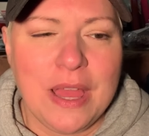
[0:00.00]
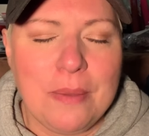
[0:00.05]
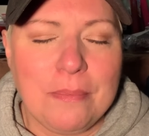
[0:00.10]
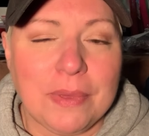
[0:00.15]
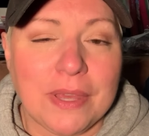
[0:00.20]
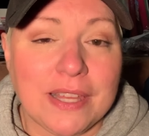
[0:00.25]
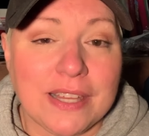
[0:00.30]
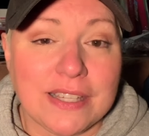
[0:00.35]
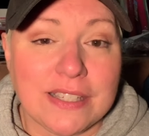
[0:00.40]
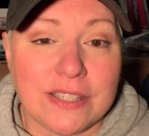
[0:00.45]

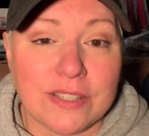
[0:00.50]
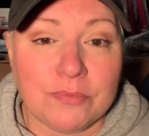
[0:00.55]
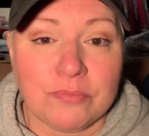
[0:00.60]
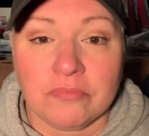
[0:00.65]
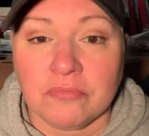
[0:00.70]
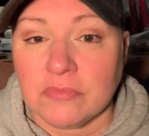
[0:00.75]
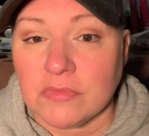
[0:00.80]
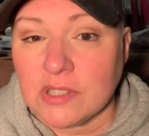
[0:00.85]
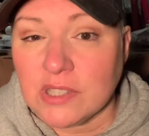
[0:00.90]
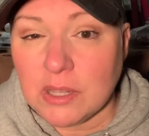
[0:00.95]
Because
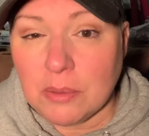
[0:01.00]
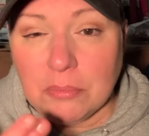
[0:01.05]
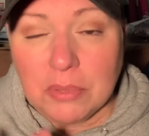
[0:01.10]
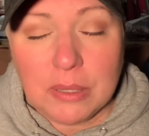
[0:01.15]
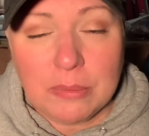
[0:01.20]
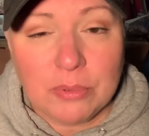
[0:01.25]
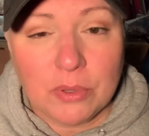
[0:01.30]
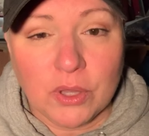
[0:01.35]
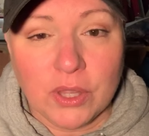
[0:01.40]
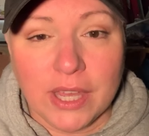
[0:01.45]
some
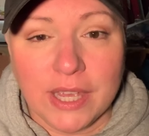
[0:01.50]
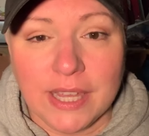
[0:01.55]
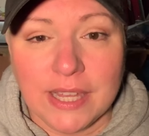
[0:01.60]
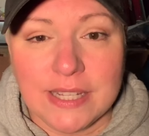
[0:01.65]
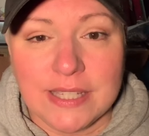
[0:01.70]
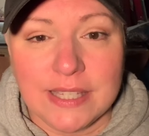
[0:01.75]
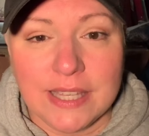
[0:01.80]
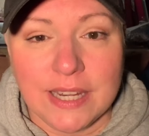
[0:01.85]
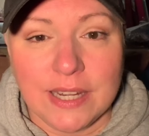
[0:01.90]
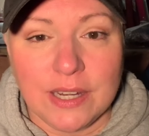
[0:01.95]
people, like I
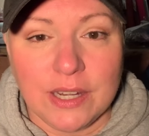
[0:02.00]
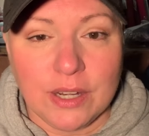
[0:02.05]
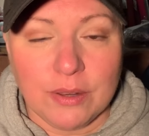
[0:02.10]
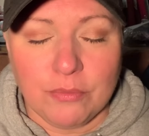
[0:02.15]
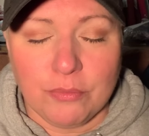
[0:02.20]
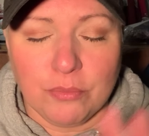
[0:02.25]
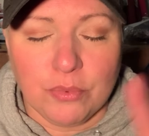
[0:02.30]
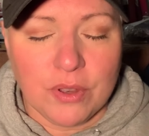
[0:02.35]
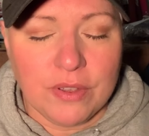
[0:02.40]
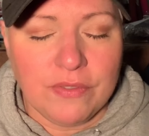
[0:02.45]
said in a
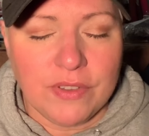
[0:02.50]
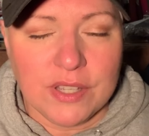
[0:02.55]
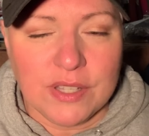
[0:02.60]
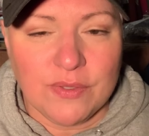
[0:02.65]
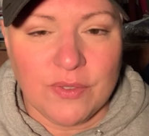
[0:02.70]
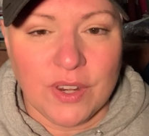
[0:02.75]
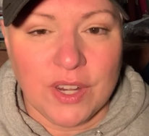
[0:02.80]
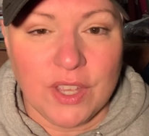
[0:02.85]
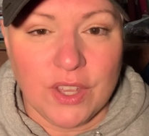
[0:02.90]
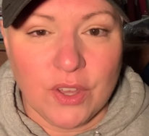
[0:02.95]
previous
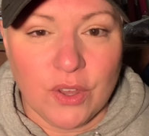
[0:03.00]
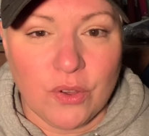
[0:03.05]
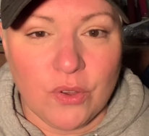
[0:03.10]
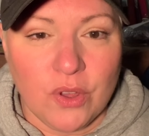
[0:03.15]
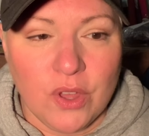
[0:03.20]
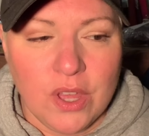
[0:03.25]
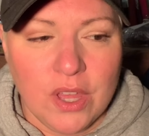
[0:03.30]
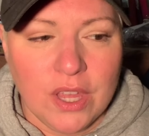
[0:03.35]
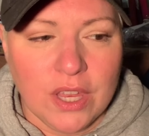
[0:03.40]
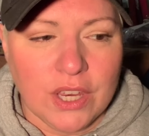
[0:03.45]
video,
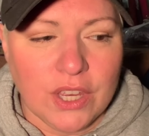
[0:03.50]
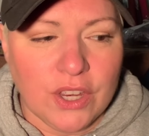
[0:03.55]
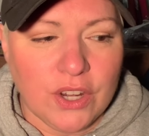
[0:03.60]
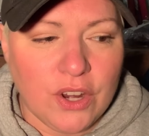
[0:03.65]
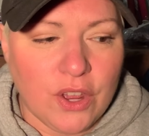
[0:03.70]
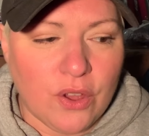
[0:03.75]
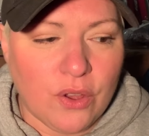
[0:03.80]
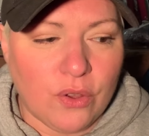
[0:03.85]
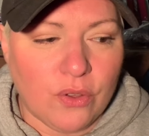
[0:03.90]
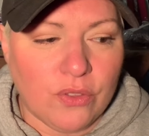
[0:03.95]
you
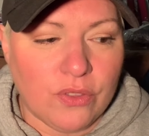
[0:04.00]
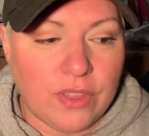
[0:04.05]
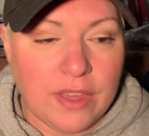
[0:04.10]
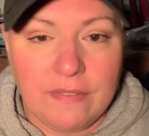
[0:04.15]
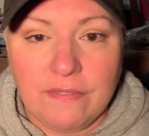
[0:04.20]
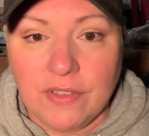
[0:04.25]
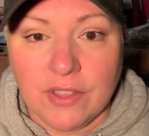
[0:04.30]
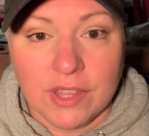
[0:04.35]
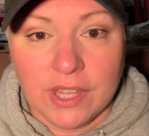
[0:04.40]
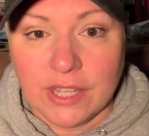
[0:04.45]
know, they
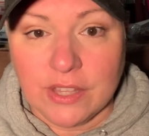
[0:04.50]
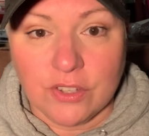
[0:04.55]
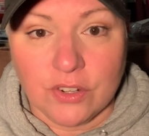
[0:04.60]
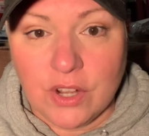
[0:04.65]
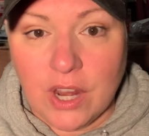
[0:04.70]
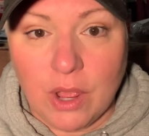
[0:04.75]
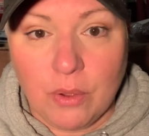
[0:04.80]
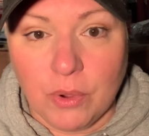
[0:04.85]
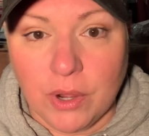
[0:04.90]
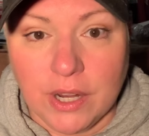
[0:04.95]
feel like they're
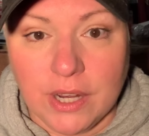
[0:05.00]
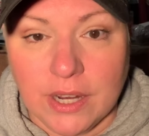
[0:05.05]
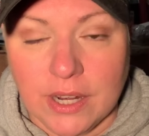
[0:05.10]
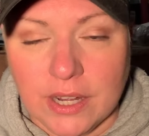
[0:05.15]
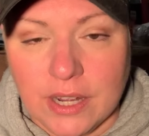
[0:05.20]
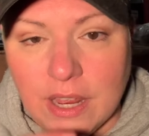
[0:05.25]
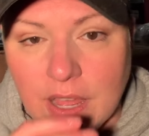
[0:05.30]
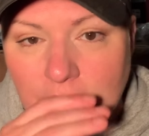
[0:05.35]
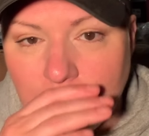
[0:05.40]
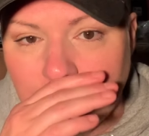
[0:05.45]
not working
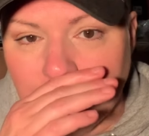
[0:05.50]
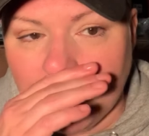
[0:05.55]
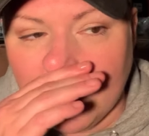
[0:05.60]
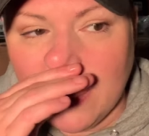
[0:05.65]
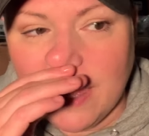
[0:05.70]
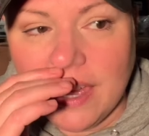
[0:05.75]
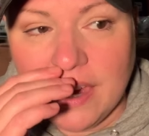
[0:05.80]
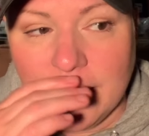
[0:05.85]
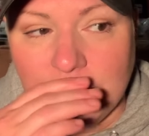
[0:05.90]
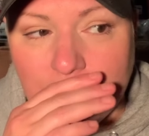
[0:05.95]
enough.
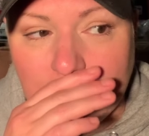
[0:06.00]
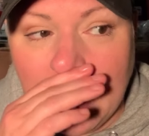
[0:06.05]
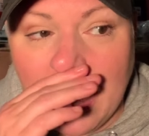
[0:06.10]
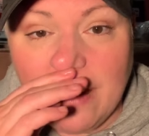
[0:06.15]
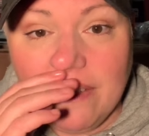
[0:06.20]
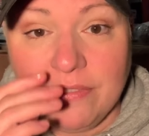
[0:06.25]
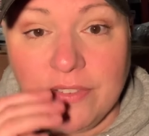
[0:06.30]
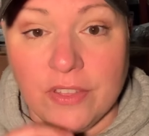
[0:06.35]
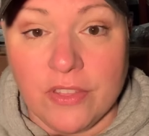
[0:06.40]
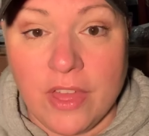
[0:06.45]
And I
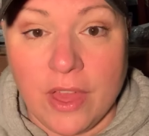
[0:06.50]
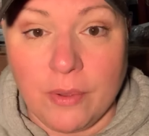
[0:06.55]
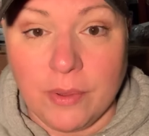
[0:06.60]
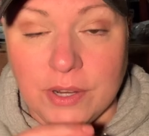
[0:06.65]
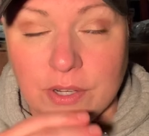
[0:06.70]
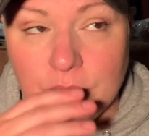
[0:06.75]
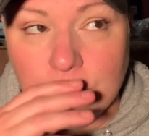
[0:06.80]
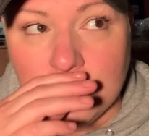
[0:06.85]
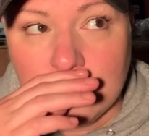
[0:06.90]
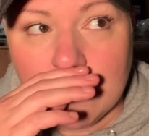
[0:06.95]
feel that way
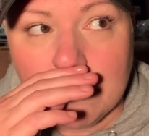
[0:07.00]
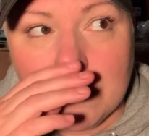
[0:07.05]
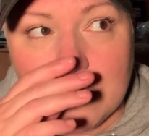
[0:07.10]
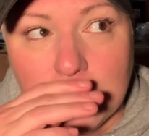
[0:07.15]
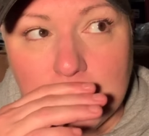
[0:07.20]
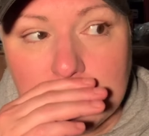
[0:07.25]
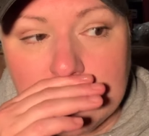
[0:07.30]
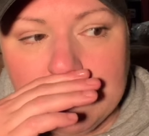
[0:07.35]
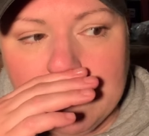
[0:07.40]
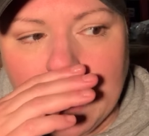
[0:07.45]
too
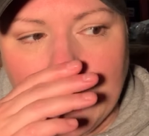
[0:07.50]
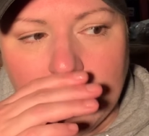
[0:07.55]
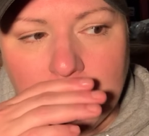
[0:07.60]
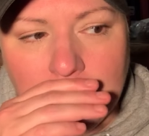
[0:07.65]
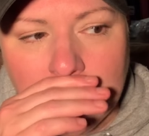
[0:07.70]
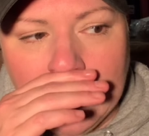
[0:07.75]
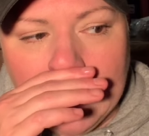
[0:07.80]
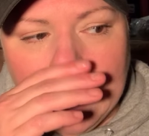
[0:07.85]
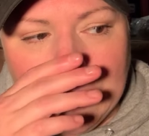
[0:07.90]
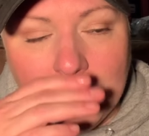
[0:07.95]
sometimes, but
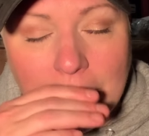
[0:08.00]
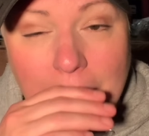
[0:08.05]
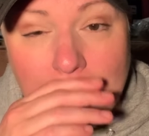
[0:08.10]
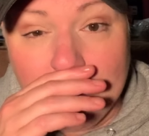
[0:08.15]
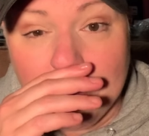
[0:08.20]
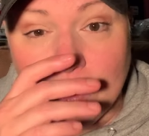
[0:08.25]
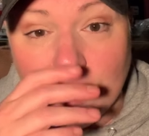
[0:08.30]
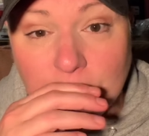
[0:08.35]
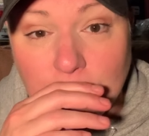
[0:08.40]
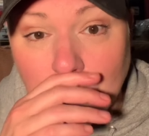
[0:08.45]

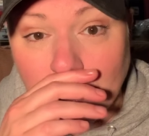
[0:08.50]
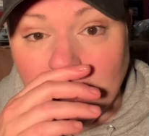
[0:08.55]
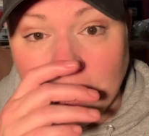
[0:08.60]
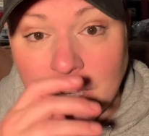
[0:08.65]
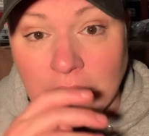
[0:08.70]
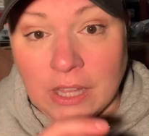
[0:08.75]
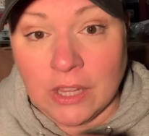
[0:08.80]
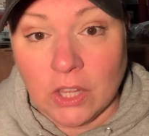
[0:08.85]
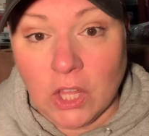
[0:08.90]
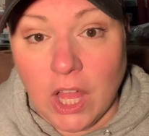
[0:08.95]
I'm really
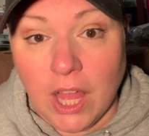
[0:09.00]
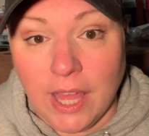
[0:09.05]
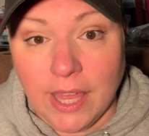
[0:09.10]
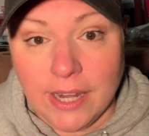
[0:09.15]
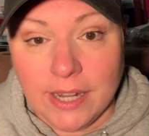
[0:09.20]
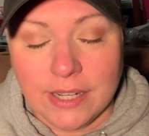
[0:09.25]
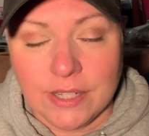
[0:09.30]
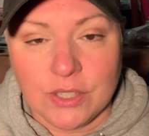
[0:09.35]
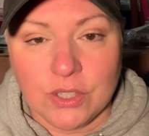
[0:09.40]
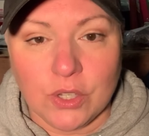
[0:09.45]
working a
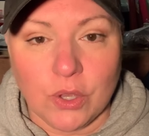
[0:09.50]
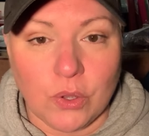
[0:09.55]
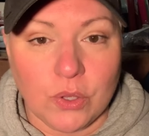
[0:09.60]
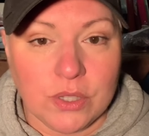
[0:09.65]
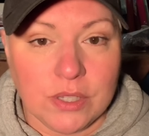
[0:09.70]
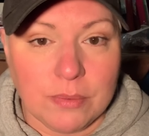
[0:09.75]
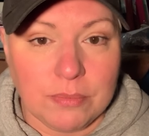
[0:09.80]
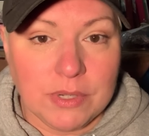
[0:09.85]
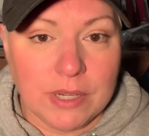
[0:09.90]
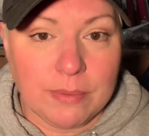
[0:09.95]
lot. And so
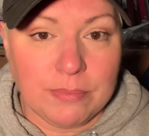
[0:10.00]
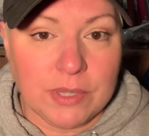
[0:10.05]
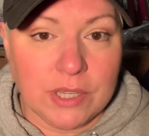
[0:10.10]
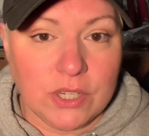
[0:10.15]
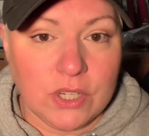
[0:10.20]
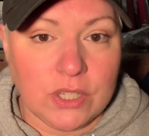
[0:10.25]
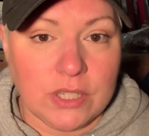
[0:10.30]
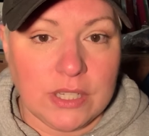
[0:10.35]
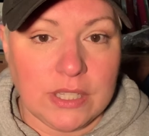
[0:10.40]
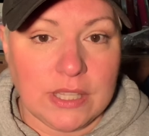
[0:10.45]
sometimes I
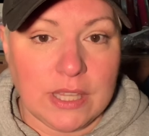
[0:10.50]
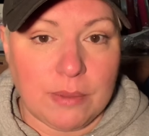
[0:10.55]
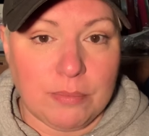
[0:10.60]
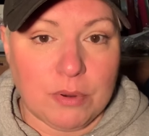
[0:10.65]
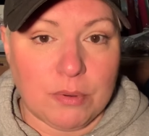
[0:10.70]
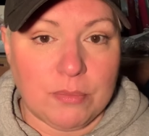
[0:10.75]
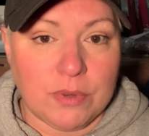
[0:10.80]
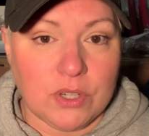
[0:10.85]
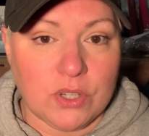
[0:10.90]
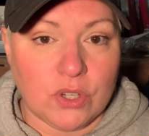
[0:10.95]
just need that
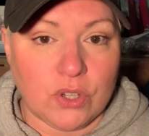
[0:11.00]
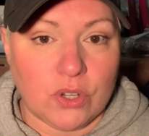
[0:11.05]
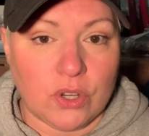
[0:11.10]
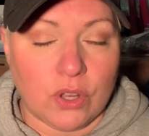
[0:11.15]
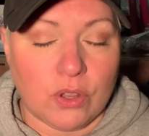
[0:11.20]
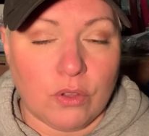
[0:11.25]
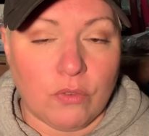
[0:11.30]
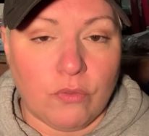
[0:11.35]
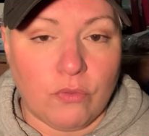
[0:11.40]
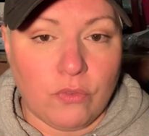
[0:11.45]
permission
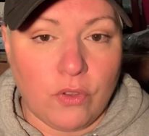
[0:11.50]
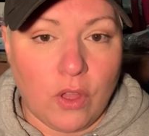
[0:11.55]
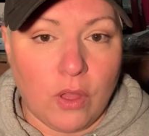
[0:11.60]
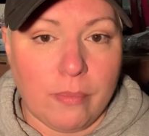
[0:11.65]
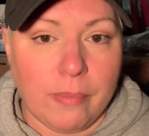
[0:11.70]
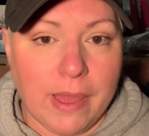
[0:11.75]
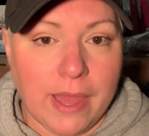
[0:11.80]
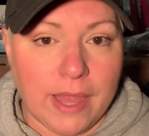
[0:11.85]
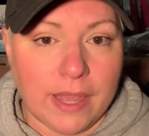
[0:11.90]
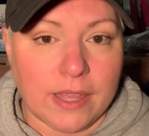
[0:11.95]
to fall
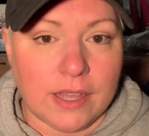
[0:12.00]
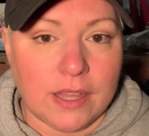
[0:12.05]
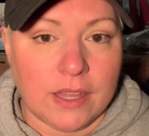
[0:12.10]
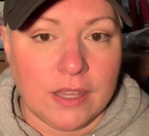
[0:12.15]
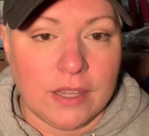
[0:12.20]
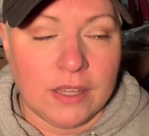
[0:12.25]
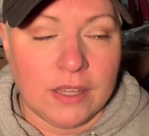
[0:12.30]
back